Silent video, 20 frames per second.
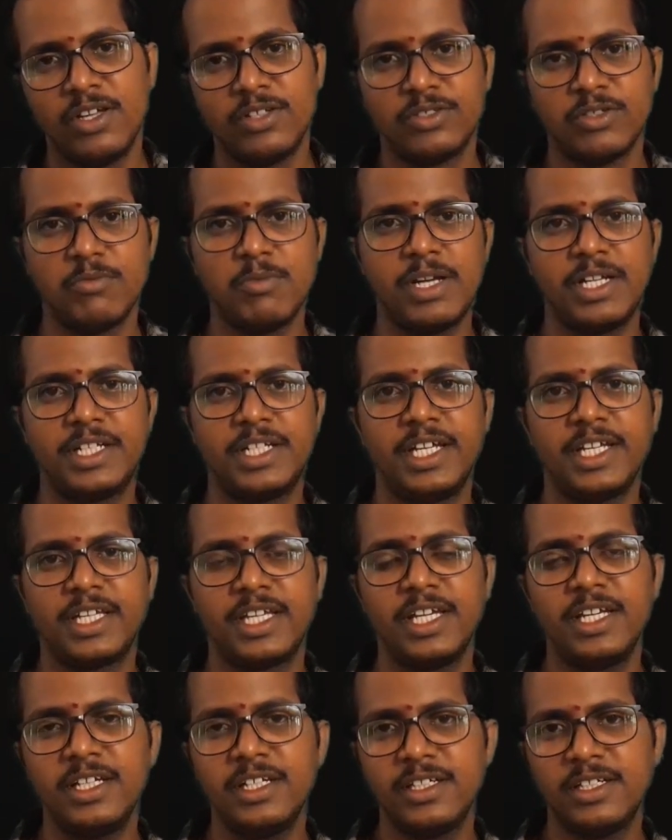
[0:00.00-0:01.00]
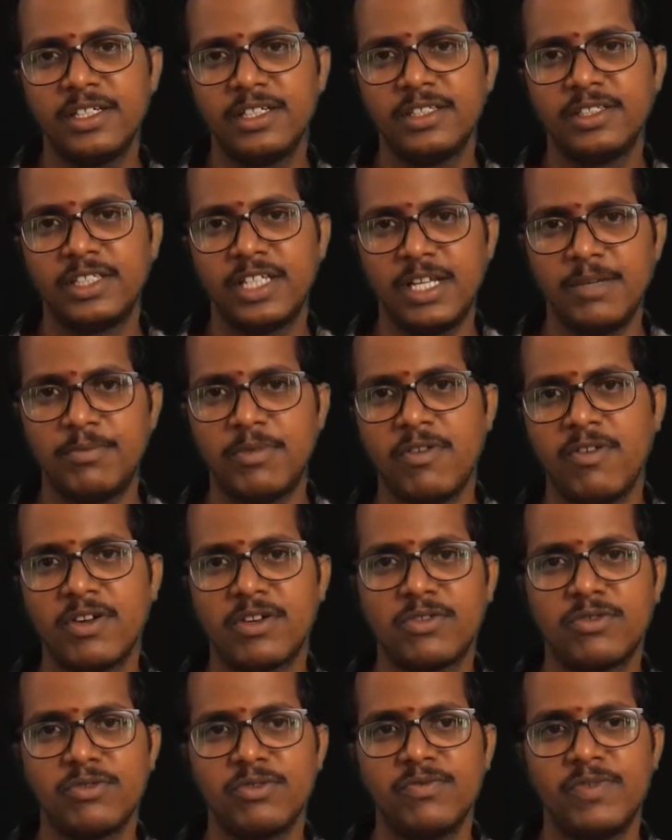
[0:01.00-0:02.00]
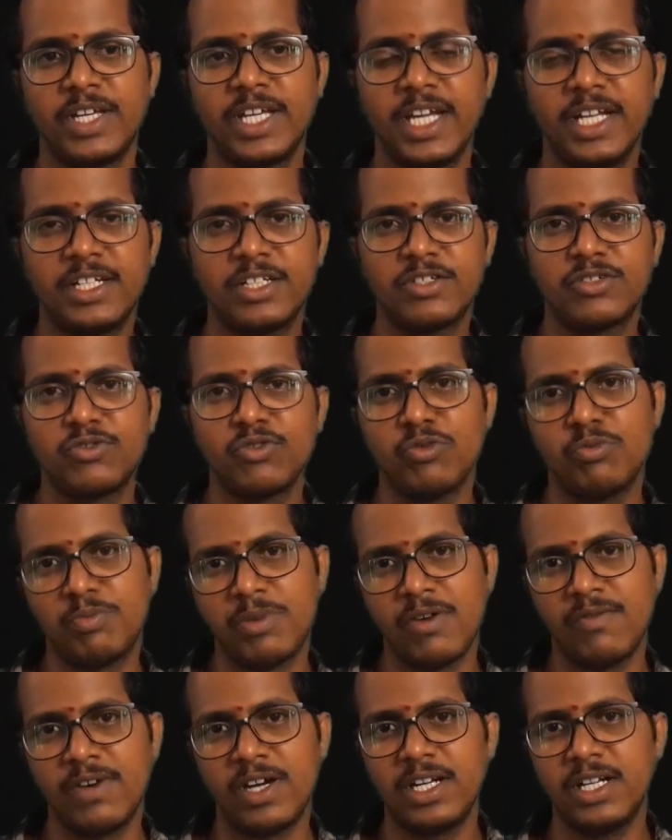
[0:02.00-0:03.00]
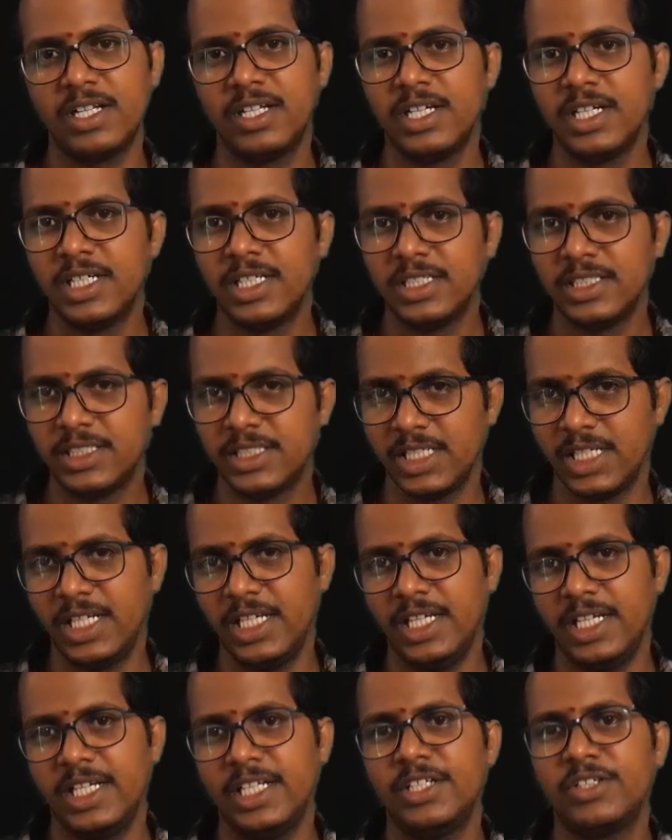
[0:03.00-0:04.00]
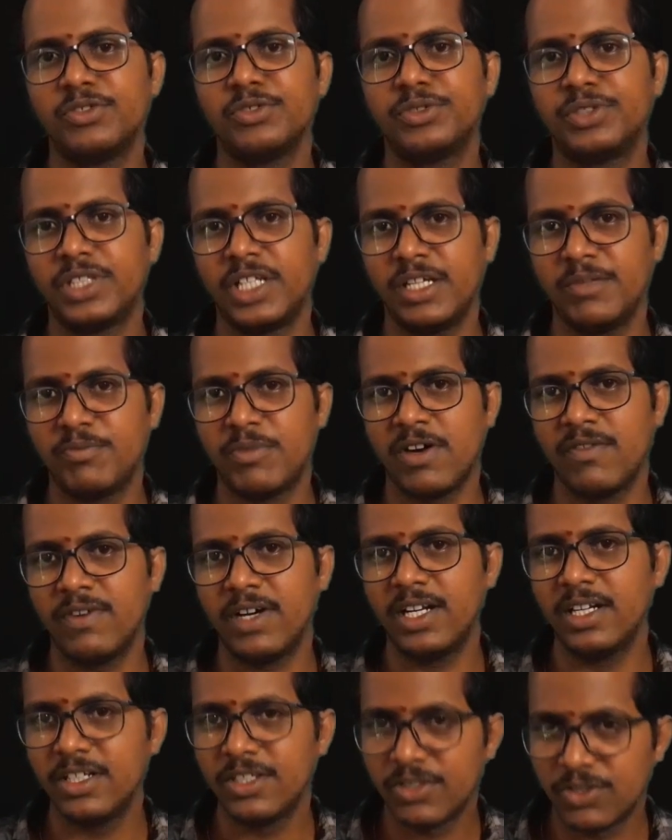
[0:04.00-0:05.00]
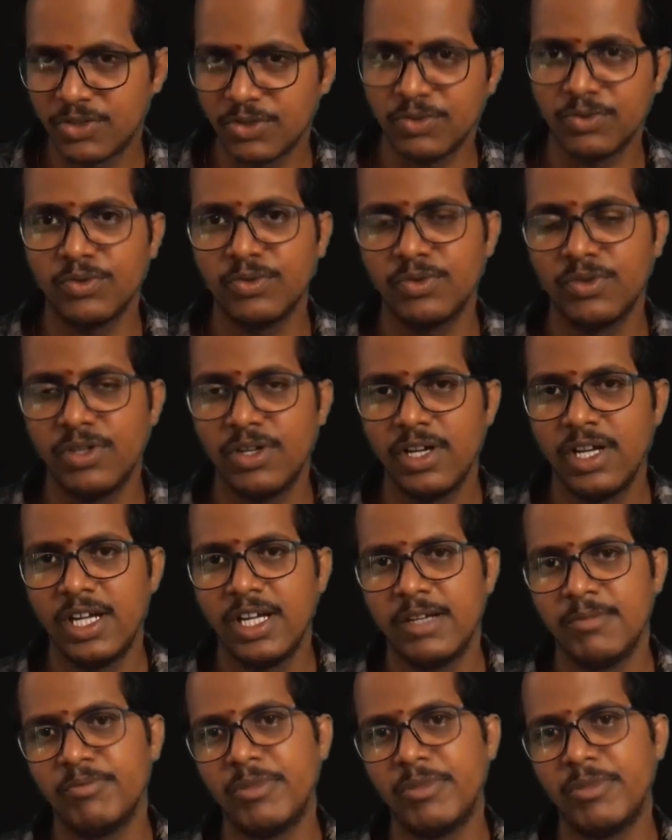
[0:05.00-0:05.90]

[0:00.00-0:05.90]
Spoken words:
So by taking 3 power 2, we get 2 power 3 into 3 power 2.